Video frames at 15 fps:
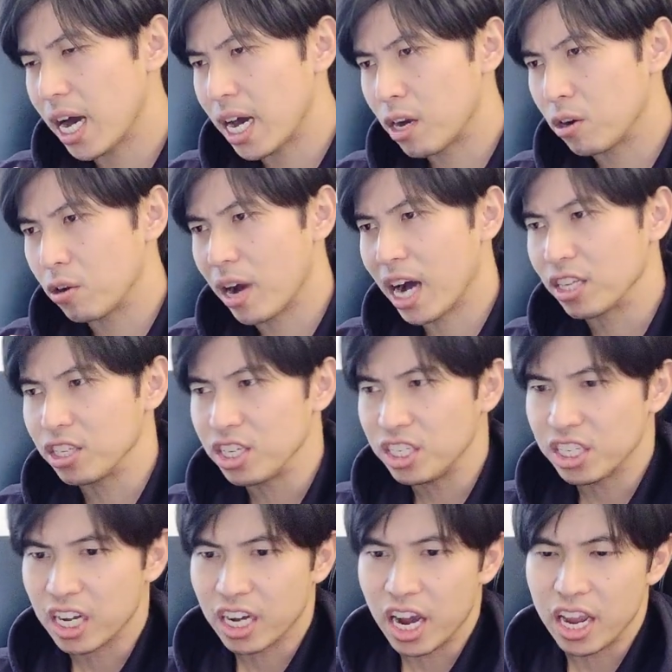I don't know, at
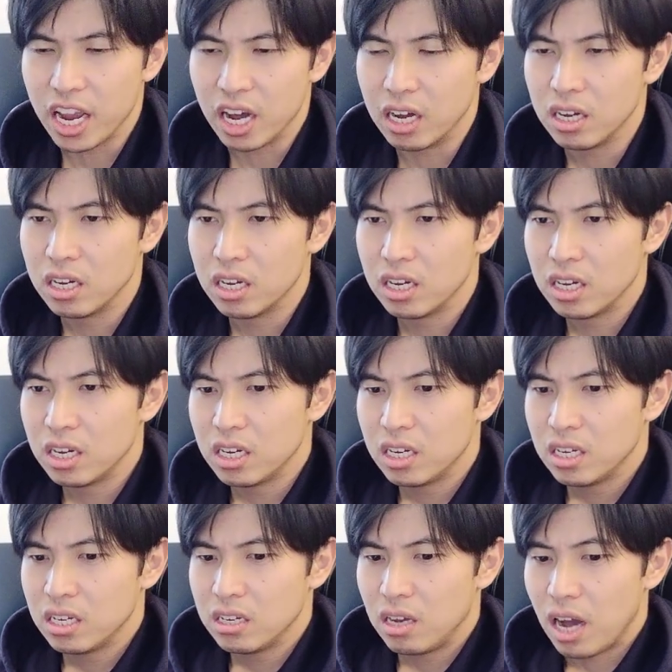izakaya.
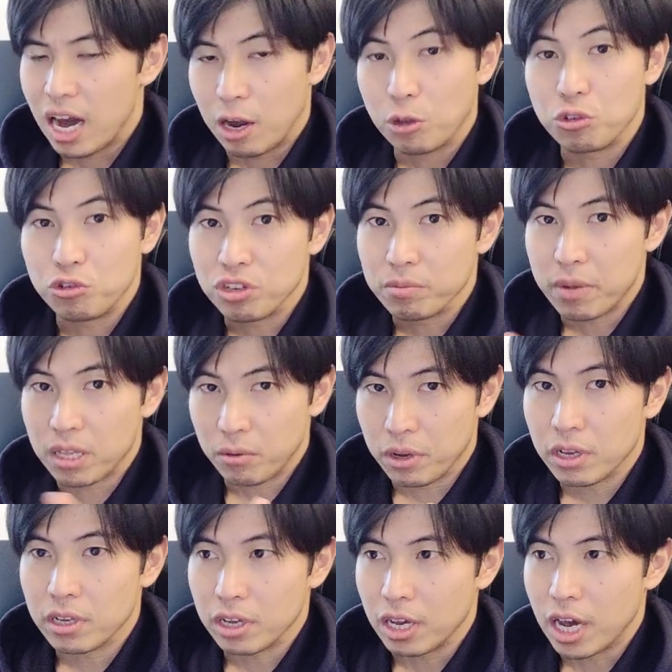I don't drink, by the
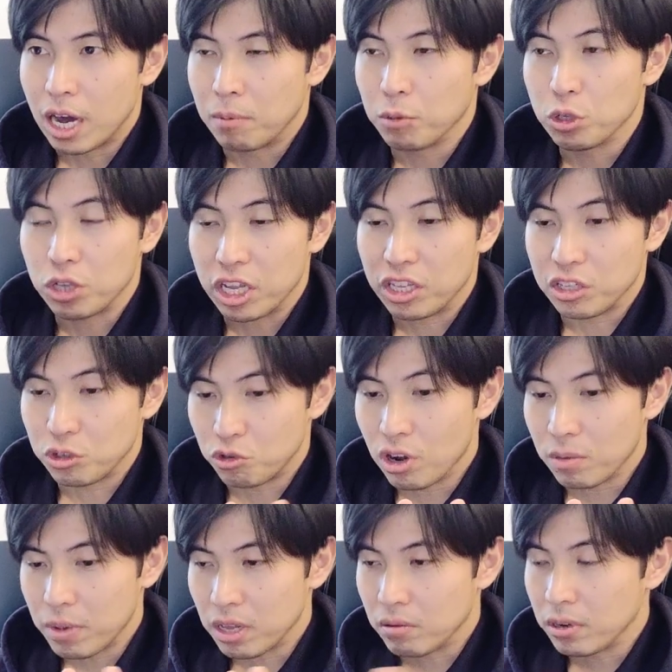way. Yeah, I'm not getting
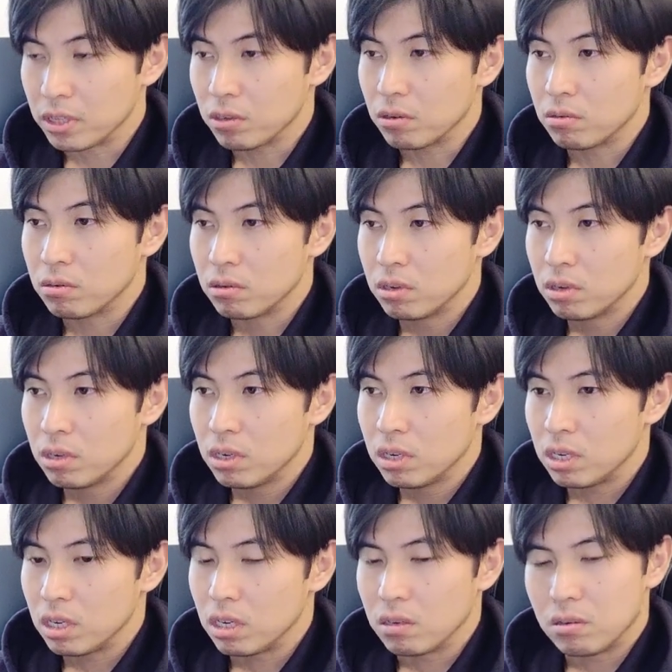drunk, by the way. So
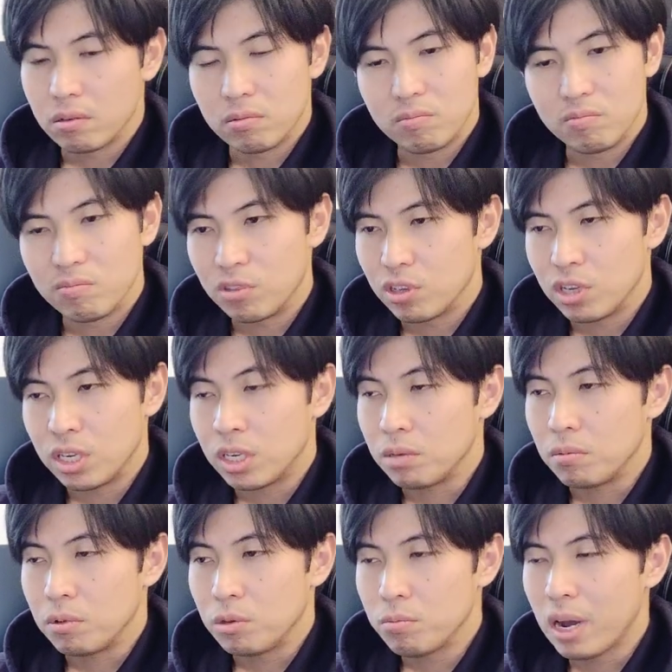
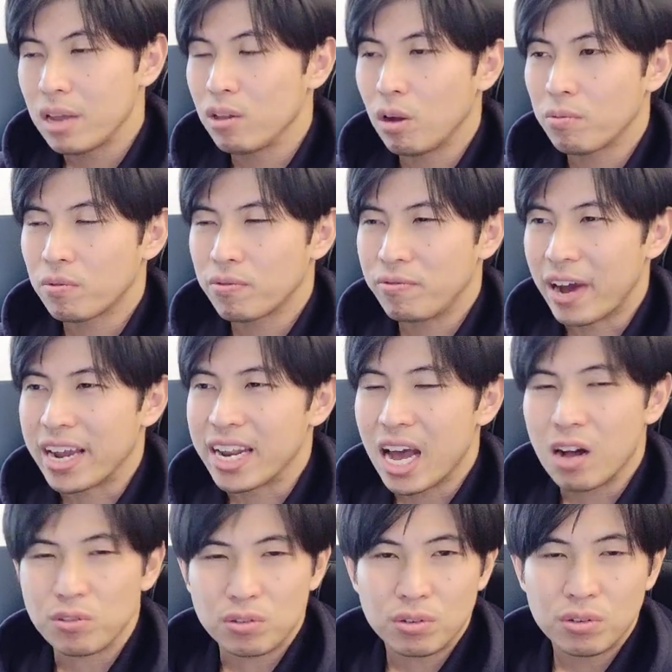you might not find
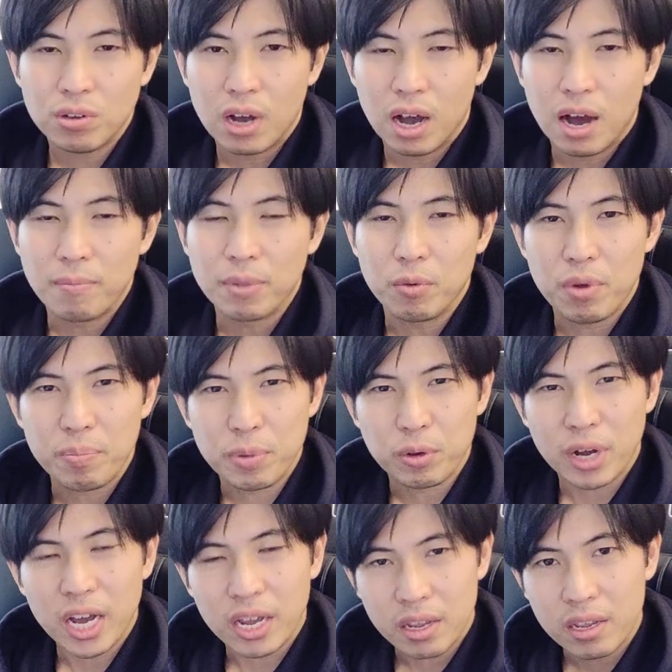out I'm the red
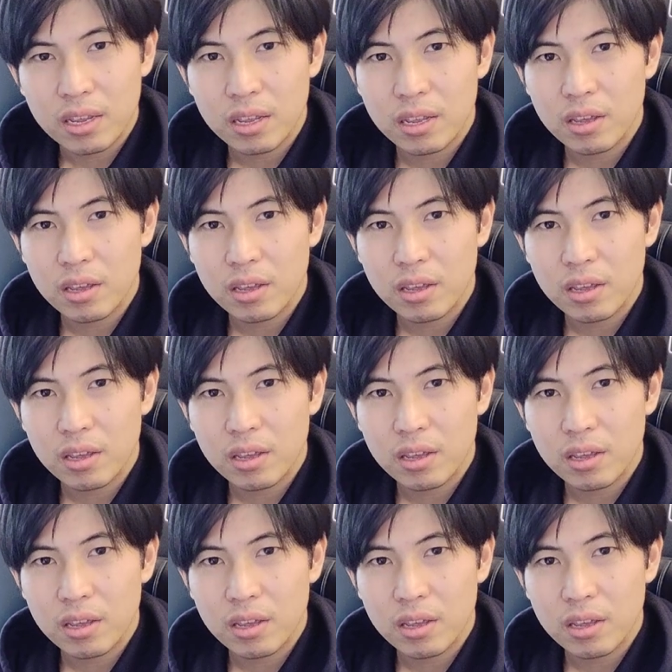pill guy.